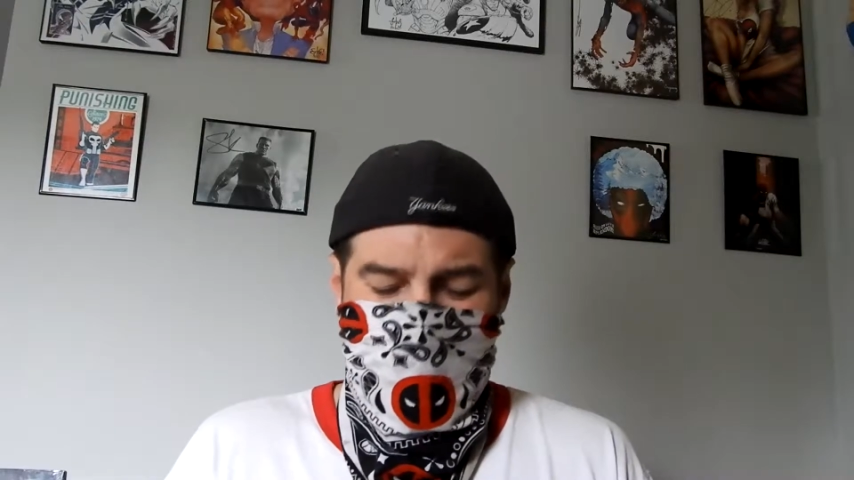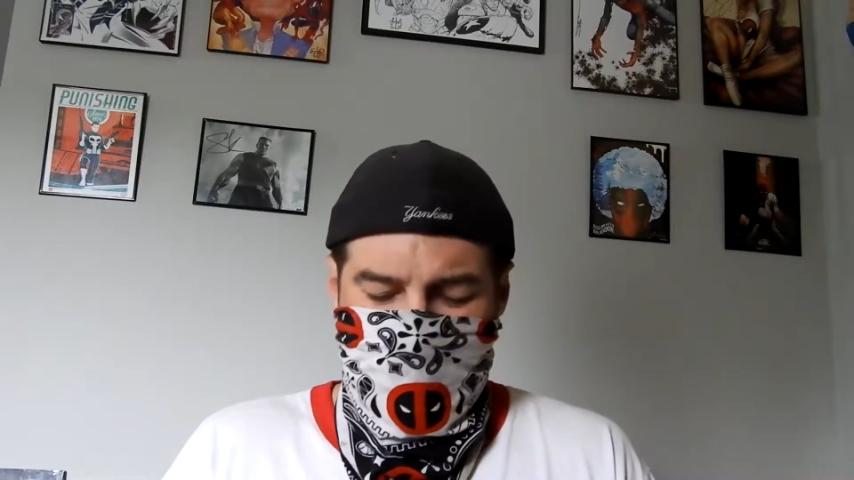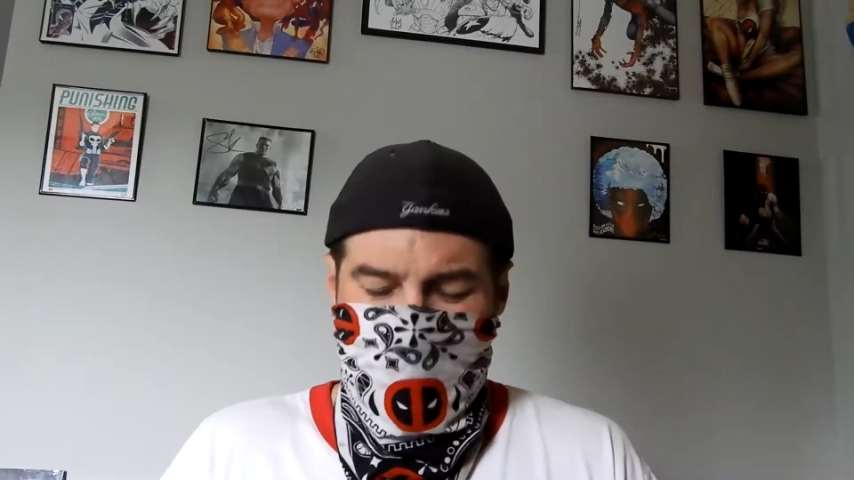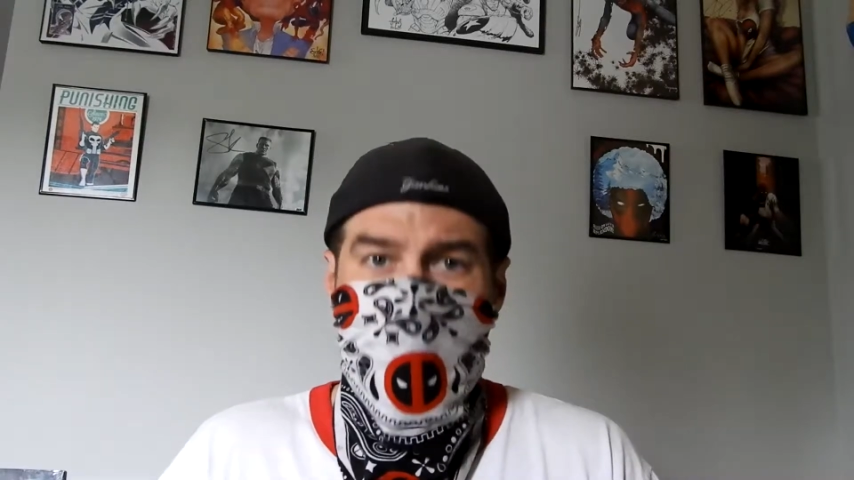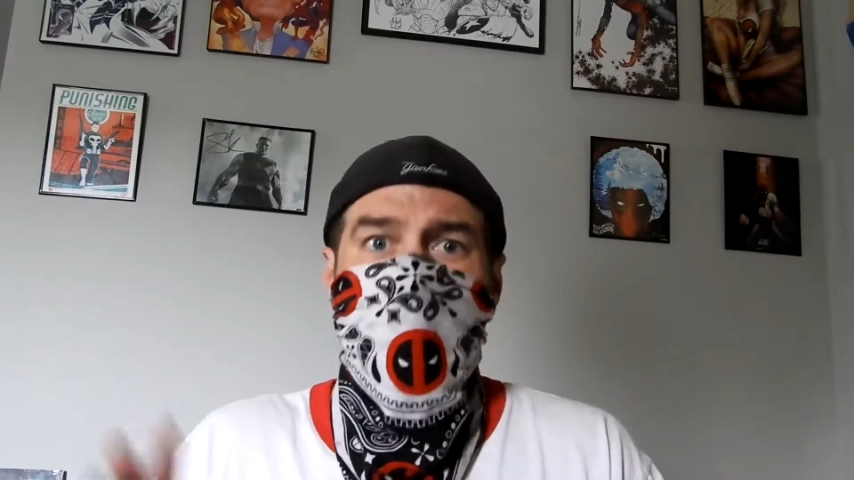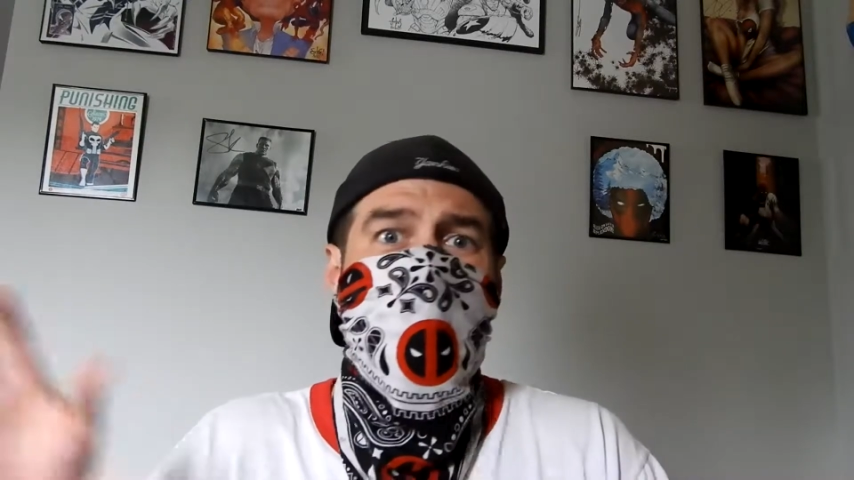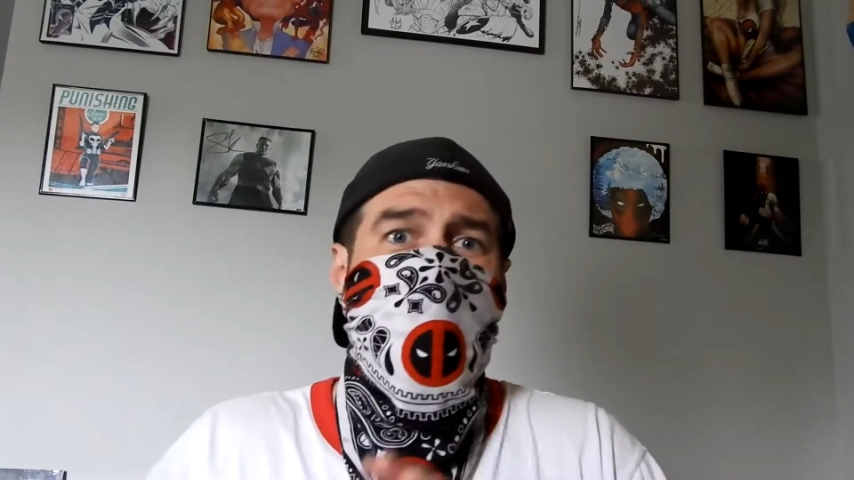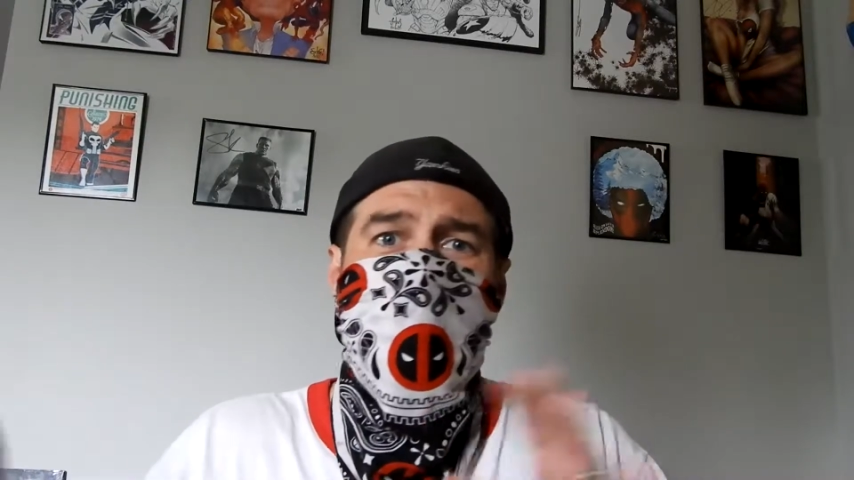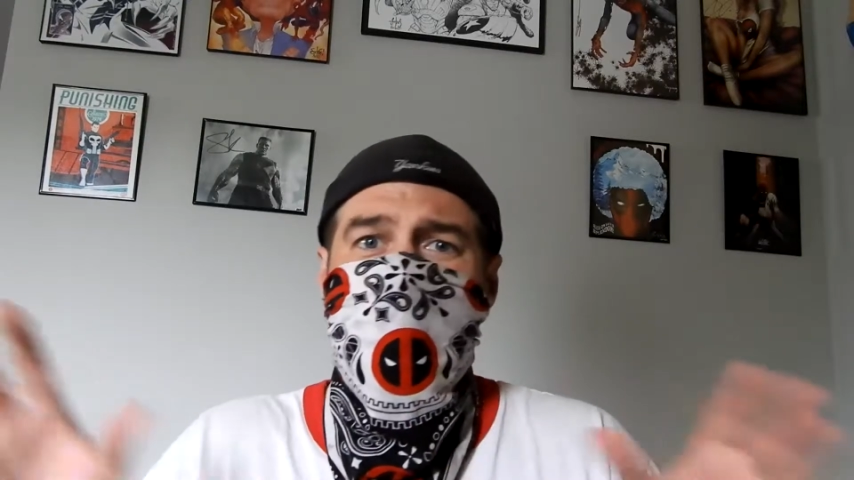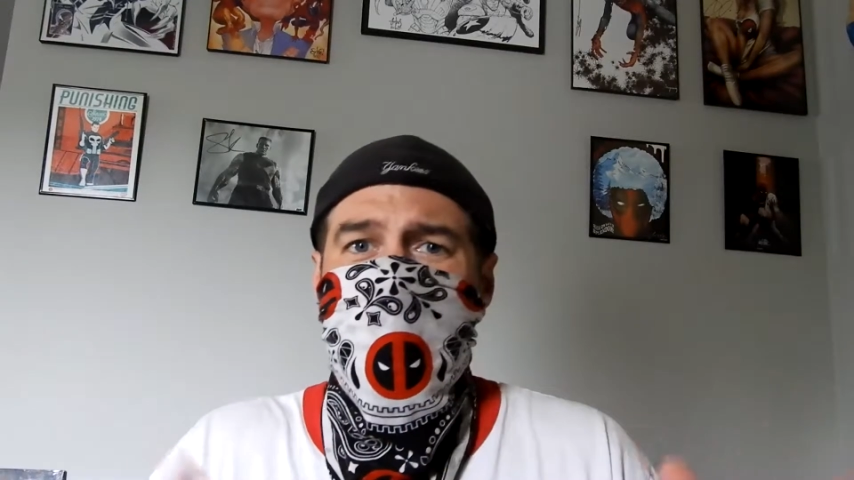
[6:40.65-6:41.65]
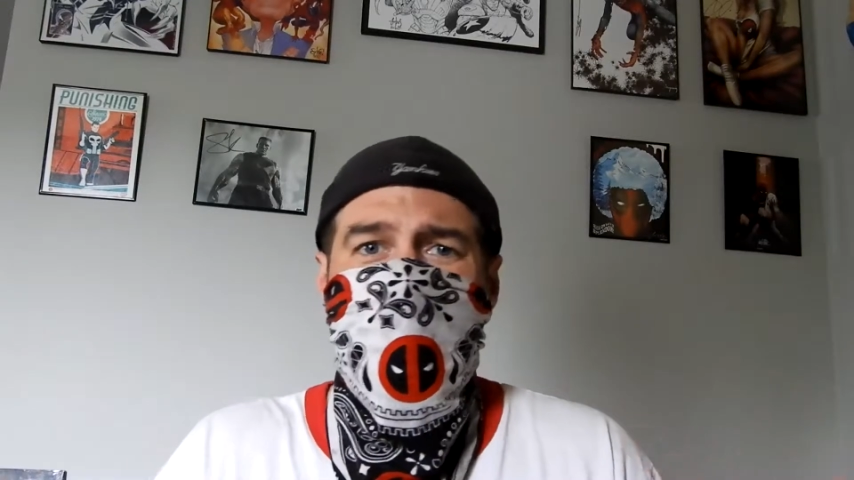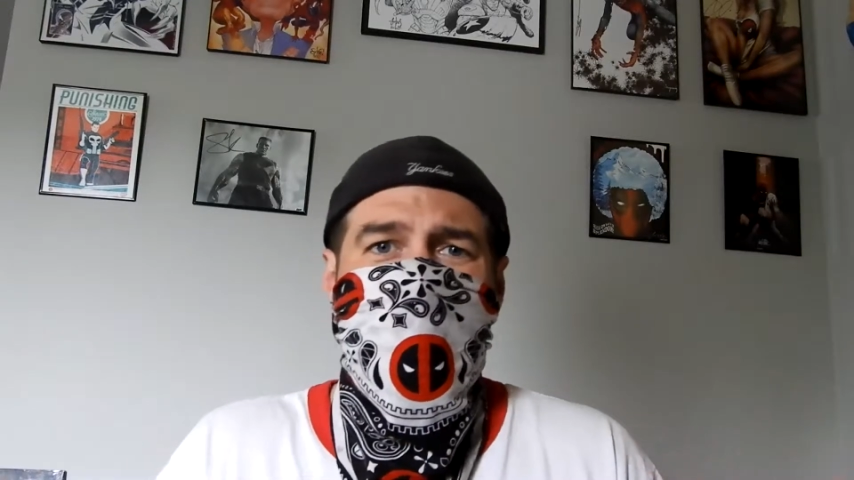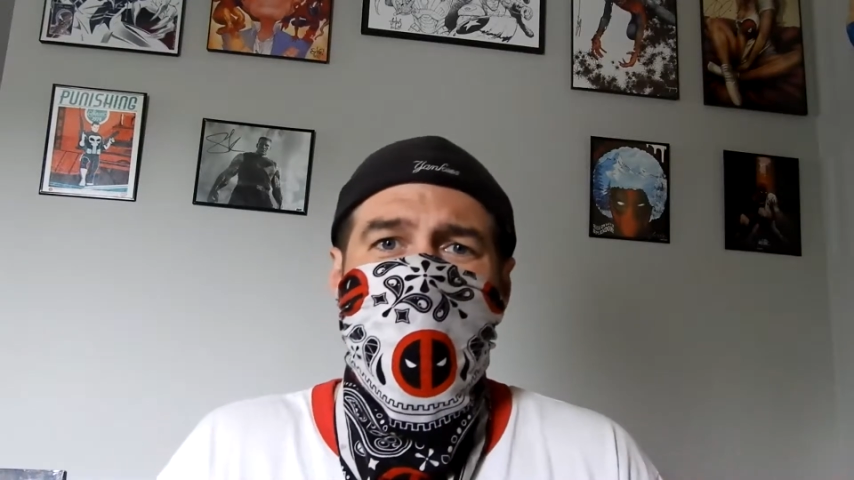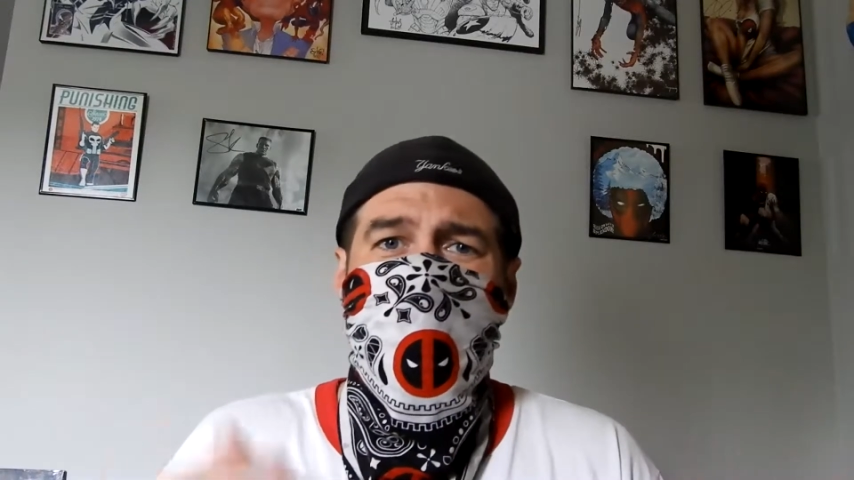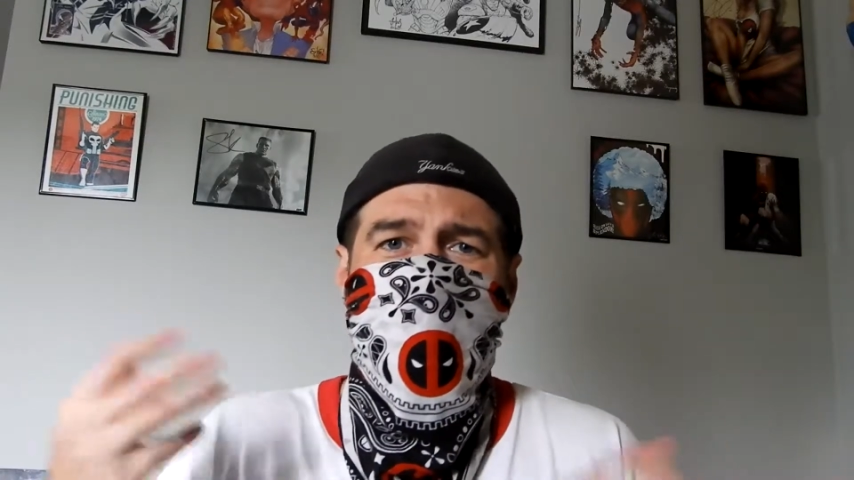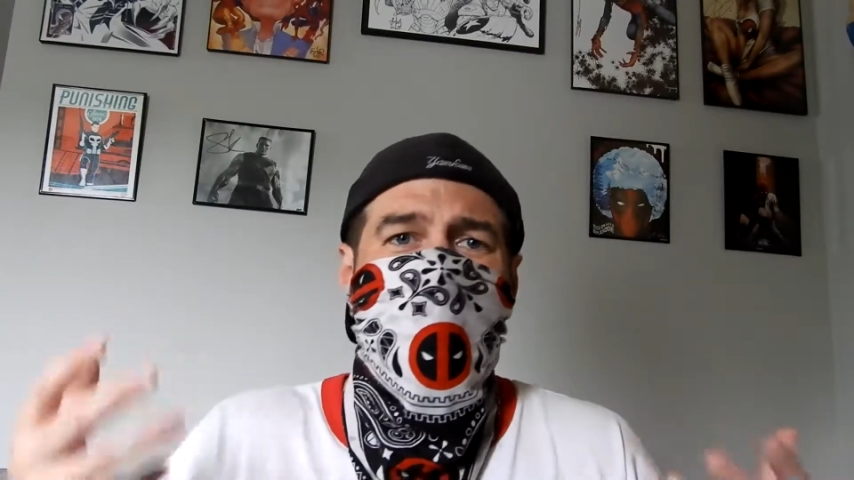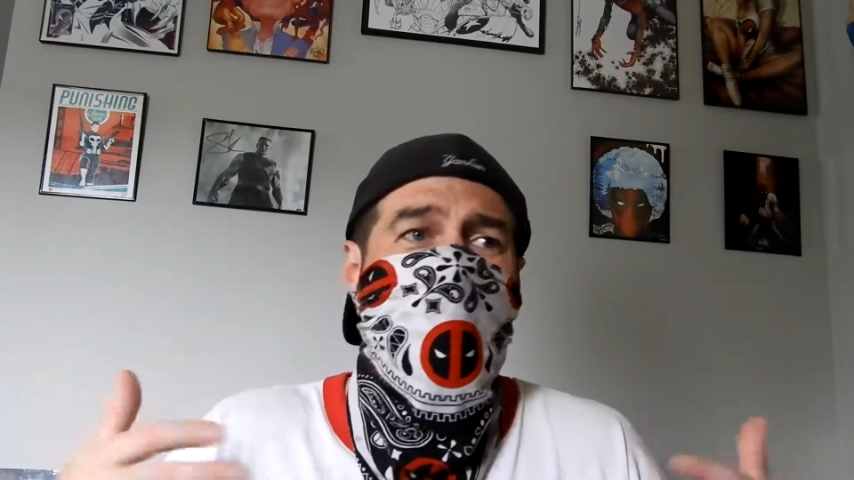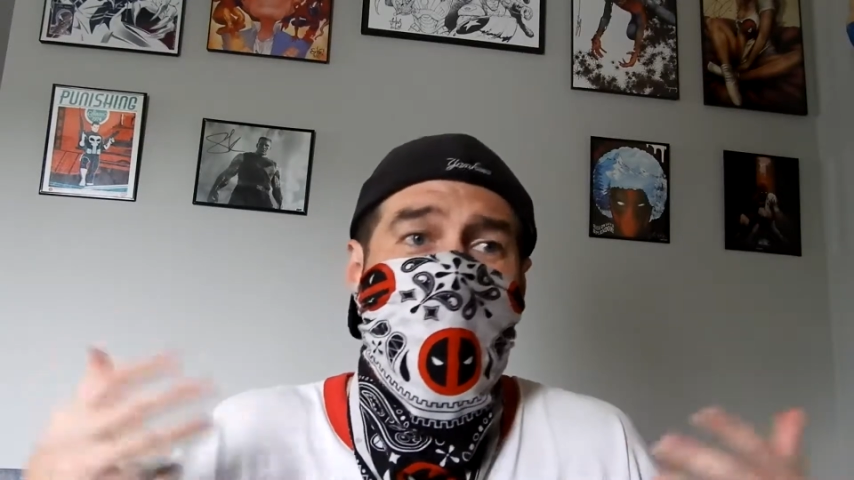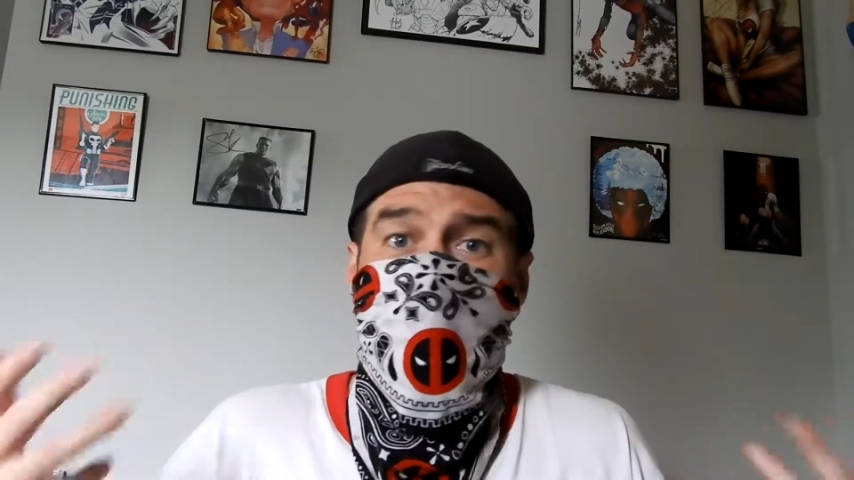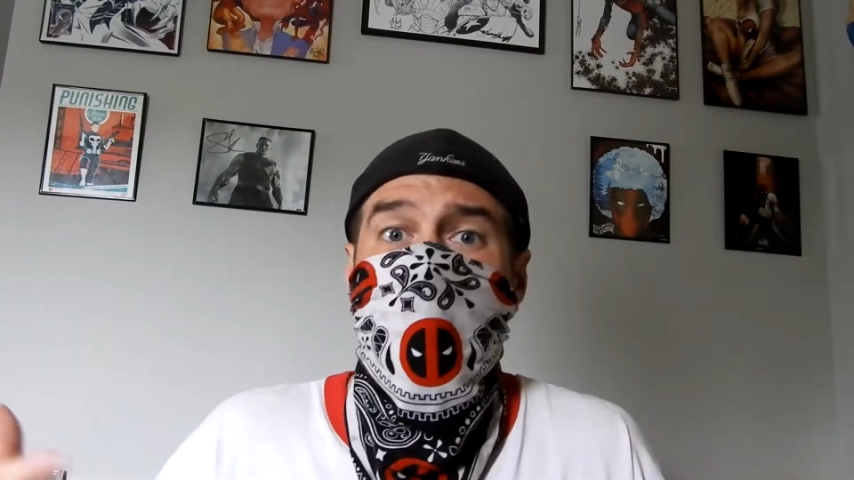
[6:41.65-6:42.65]
forces that you'll
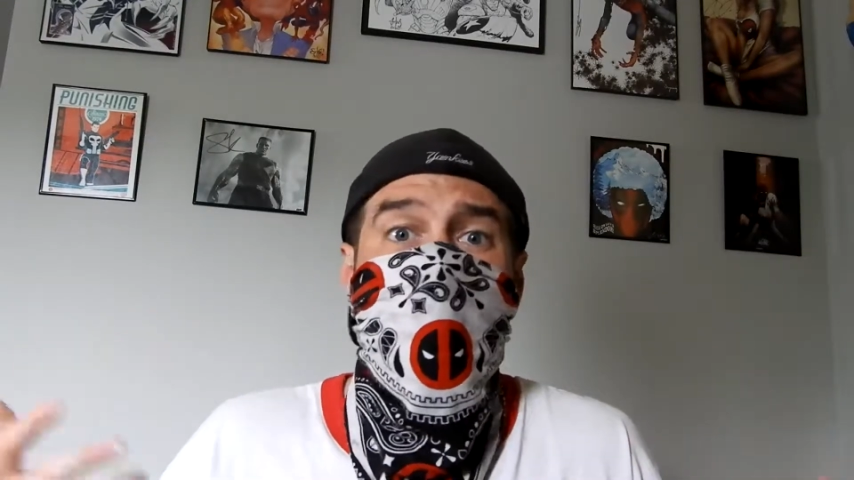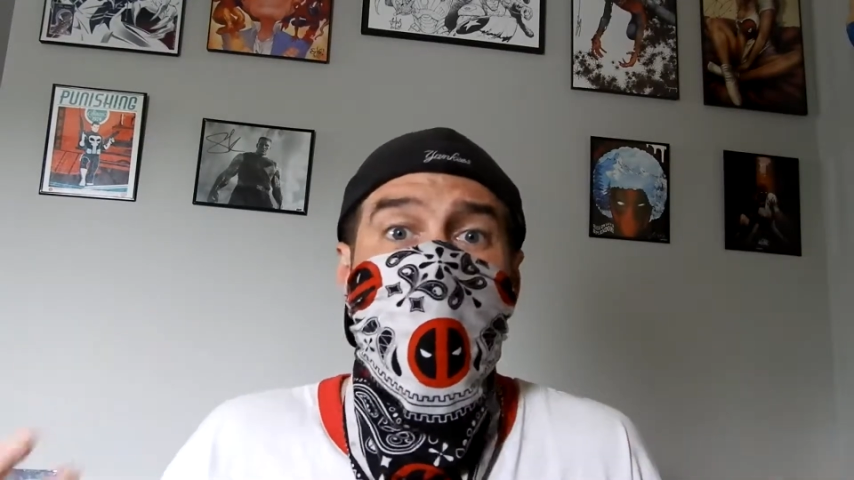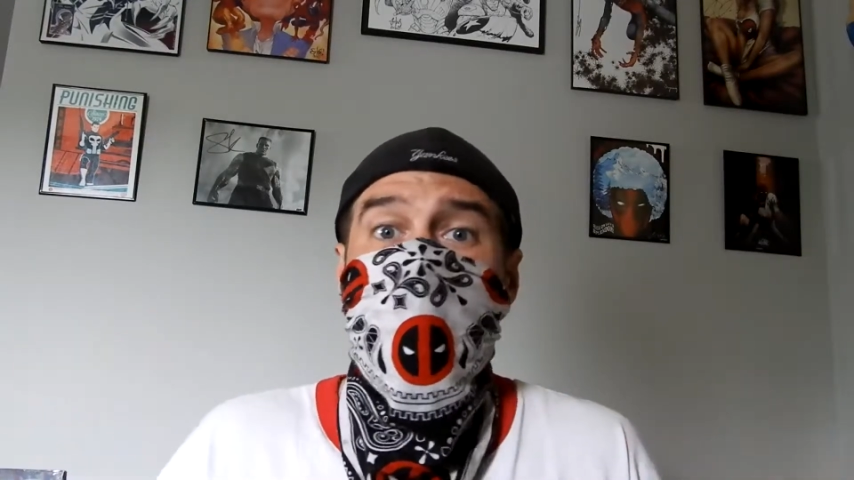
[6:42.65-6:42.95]
have to learn,